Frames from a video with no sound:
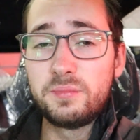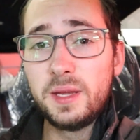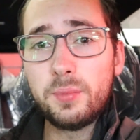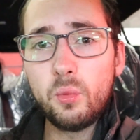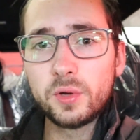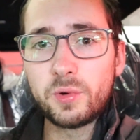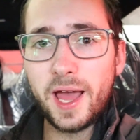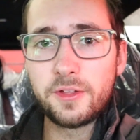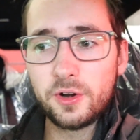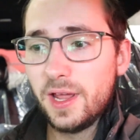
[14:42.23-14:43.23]
People would
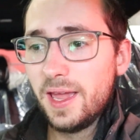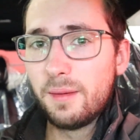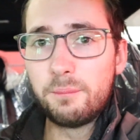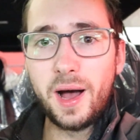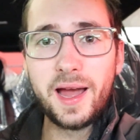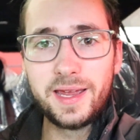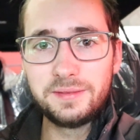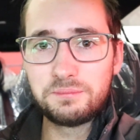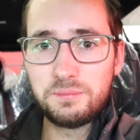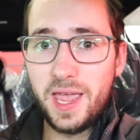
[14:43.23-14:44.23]
rather
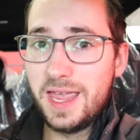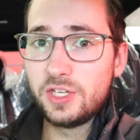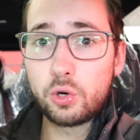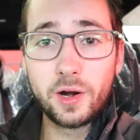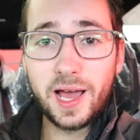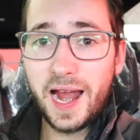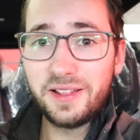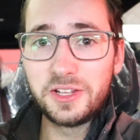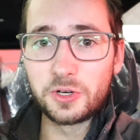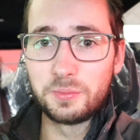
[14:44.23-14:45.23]
buy up a Toyota
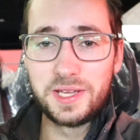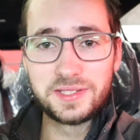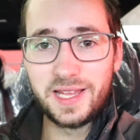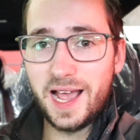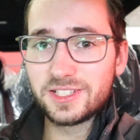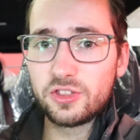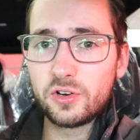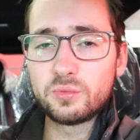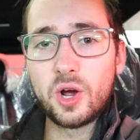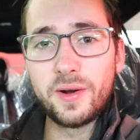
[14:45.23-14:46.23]
Highlander because it has a
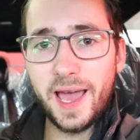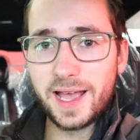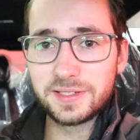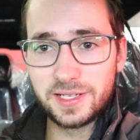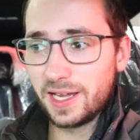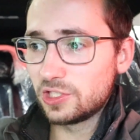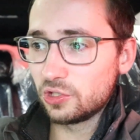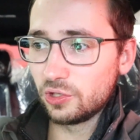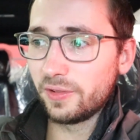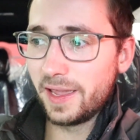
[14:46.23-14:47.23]
third row. It has a
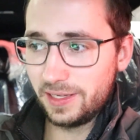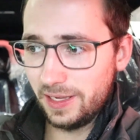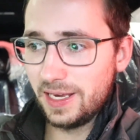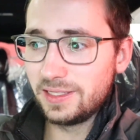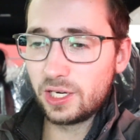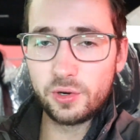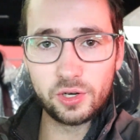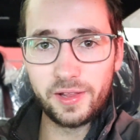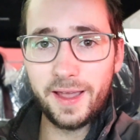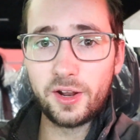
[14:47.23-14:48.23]
nicer like
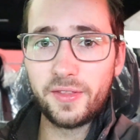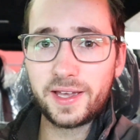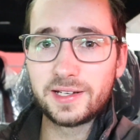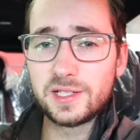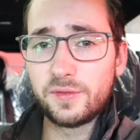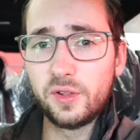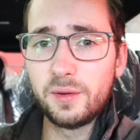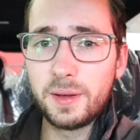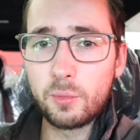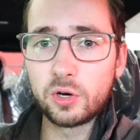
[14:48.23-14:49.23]
interior layout, all that kind of stuff, a
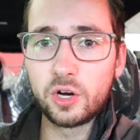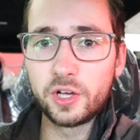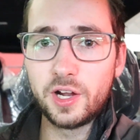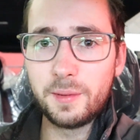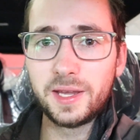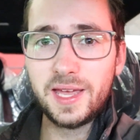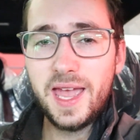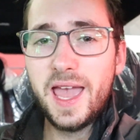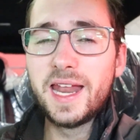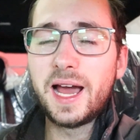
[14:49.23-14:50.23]
little bit more ergonomic.
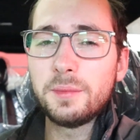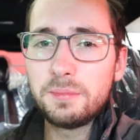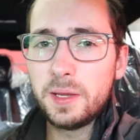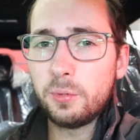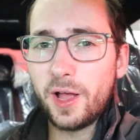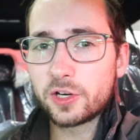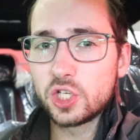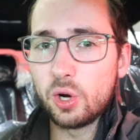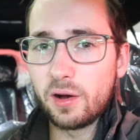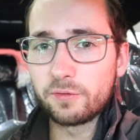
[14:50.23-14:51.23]
And how many people
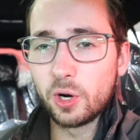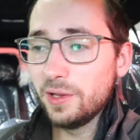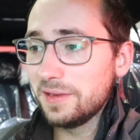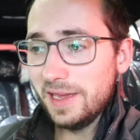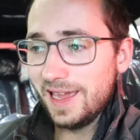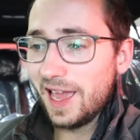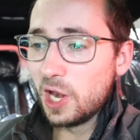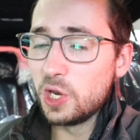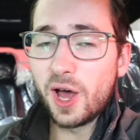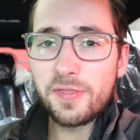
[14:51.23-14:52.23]
actually go off-roading?
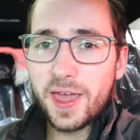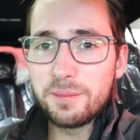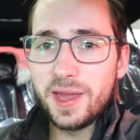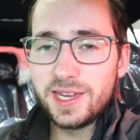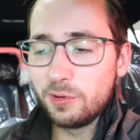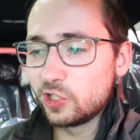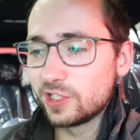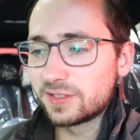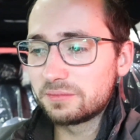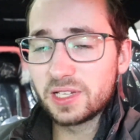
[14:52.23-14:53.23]
Not that many, which
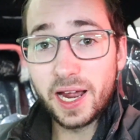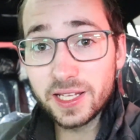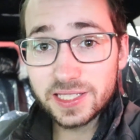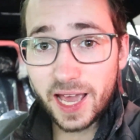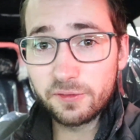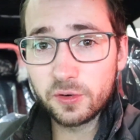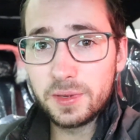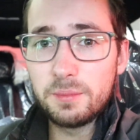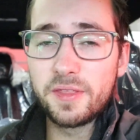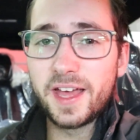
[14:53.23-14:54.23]
is kind of sad for
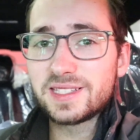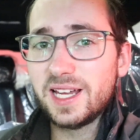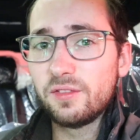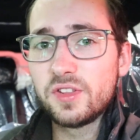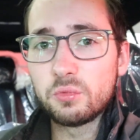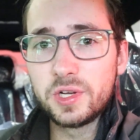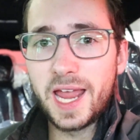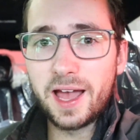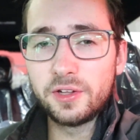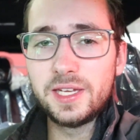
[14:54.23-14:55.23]
me, but that's kind of the
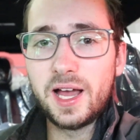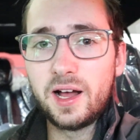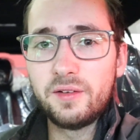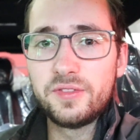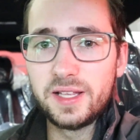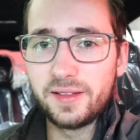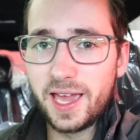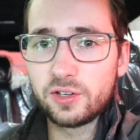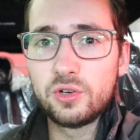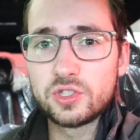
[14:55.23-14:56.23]
reality of the
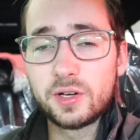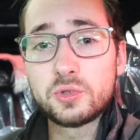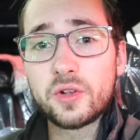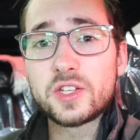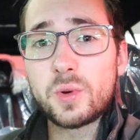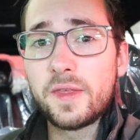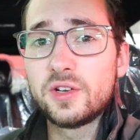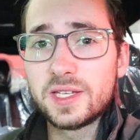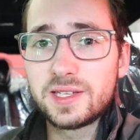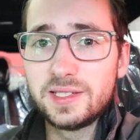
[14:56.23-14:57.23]
Land Cruiser. And I'm sure that's why they're
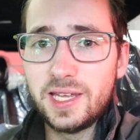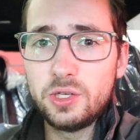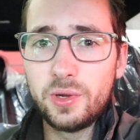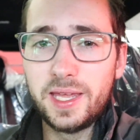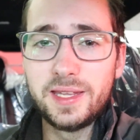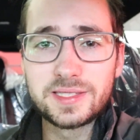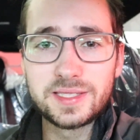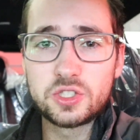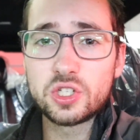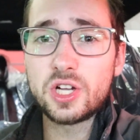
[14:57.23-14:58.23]
discontinuing it, is
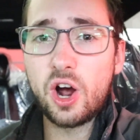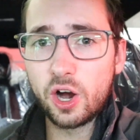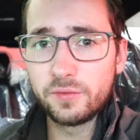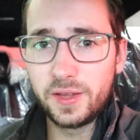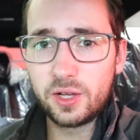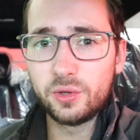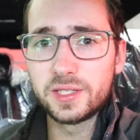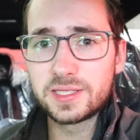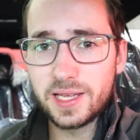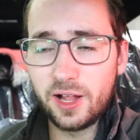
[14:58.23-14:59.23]
it's just a hard vehicle
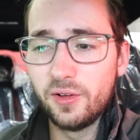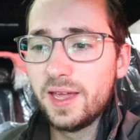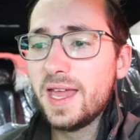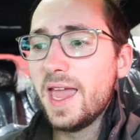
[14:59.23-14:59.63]
to sell.